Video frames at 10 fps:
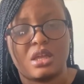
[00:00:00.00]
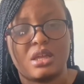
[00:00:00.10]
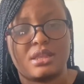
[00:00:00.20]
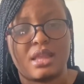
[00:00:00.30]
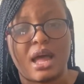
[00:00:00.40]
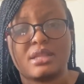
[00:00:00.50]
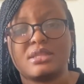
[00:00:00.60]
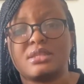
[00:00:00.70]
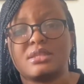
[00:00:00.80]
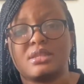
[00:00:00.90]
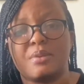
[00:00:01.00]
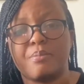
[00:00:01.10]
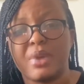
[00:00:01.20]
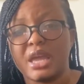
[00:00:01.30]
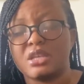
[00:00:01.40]
that
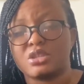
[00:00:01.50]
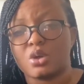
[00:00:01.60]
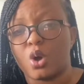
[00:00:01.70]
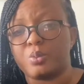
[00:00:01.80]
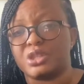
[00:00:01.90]
makes up the